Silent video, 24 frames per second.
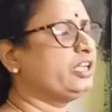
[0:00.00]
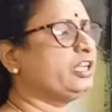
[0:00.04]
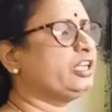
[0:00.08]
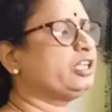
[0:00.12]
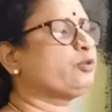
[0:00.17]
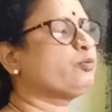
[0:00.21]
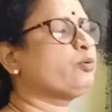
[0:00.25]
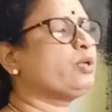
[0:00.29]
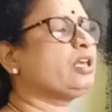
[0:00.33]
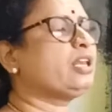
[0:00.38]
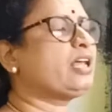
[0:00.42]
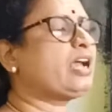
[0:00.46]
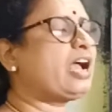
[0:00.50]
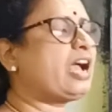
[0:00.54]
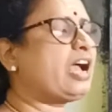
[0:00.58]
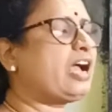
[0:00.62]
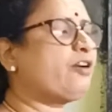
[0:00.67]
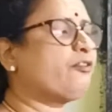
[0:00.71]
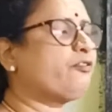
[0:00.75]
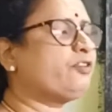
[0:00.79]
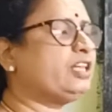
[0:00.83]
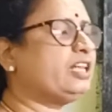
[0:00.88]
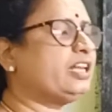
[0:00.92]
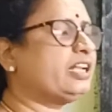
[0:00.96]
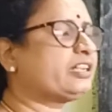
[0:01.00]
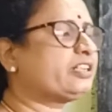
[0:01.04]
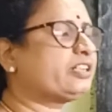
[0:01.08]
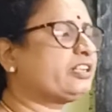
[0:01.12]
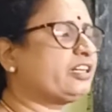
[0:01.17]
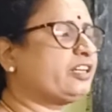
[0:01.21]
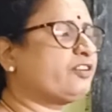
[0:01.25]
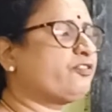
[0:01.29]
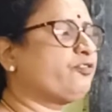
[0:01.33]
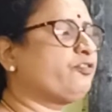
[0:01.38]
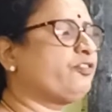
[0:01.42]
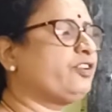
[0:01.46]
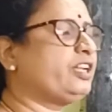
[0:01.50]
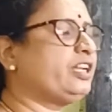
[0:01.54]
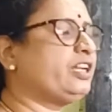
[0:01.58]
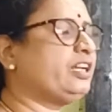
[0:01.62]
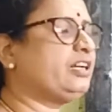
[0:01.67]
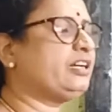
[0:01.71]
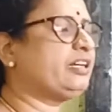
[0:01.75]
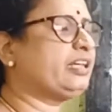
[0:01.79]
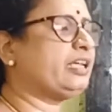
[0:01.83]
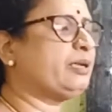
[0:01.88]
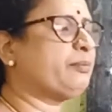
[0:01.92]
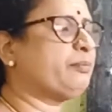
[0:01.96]
it will have electric
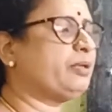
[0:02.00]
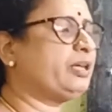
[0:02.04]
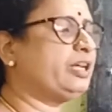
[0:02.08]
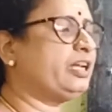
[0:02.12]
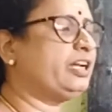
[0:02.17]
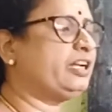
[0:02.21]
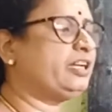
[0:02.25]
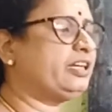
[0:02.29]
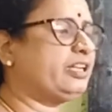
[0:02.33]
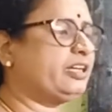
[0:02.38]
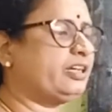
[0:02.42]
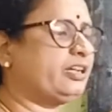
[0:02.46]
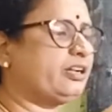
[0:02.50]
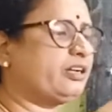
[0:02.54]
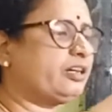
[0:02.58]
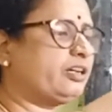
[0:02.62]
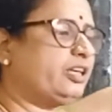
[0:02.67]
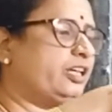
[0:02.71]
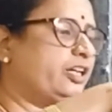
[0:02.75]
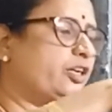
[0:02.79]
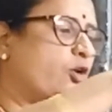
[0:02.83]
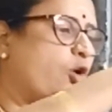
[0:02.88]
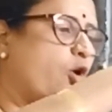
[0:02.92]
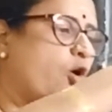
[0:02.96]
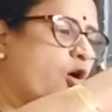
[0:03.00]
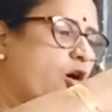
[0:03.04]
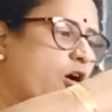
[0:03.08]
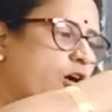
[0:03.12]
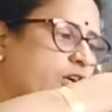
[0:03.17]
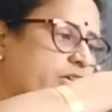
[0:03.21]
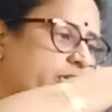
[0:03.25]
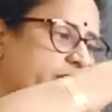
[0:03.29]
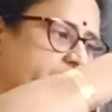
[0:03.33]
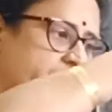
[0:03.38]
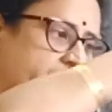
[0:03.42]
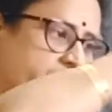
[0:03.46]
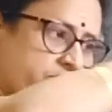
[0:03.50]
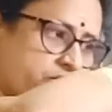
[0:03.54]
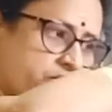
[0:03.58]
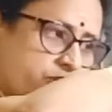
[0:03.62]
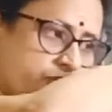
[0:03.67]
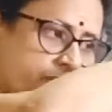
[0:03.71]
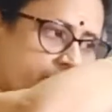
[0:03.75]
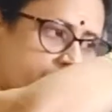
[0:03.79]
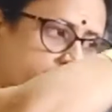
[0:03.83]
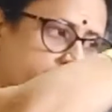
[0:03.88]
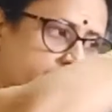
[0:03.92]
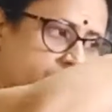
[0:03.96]
field emanating in all
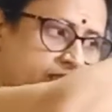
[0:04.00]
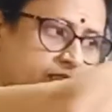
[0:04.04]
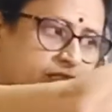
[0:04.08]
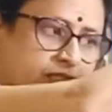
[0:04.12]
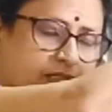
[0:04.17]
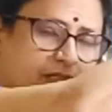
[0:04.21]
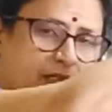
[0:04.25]
directions.